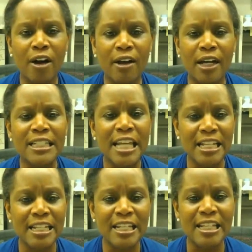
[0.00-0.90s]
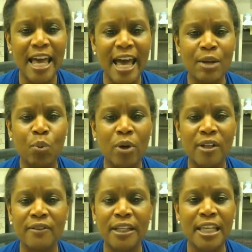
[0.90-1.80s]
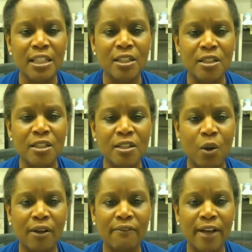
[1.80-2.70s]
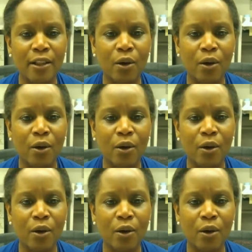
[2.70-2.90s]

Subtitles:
attendance at one of the Keystone